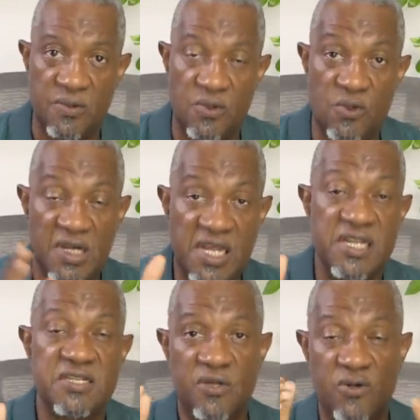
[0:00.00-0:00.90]
You
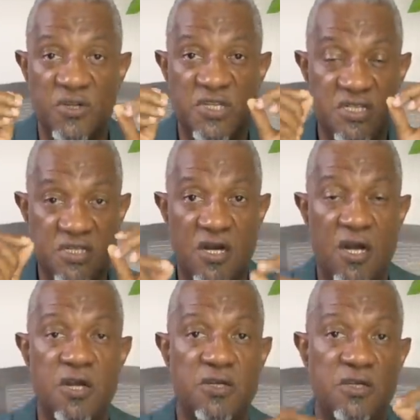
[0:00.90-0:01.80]
ladies are going to
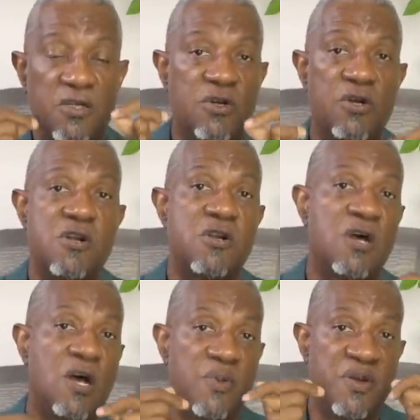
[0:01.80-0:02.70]
start to learn
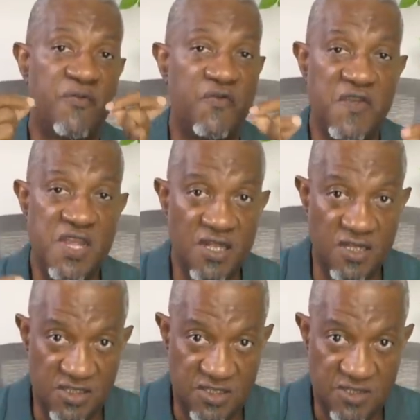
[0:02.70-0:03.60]
how it
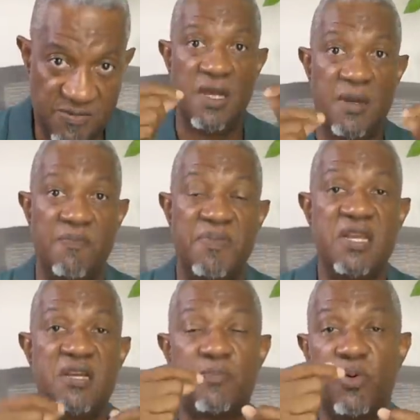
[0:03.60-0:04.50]
feels
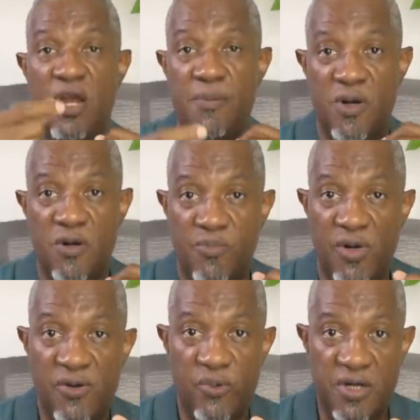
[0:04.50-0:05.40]
being the primary
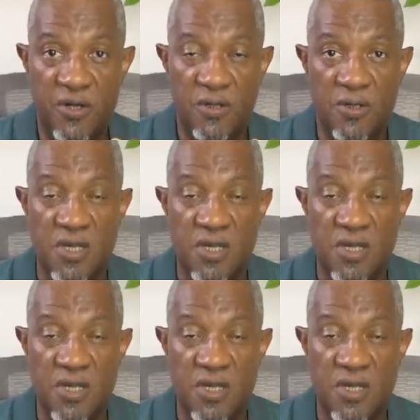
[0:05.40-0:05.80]
breadwinner,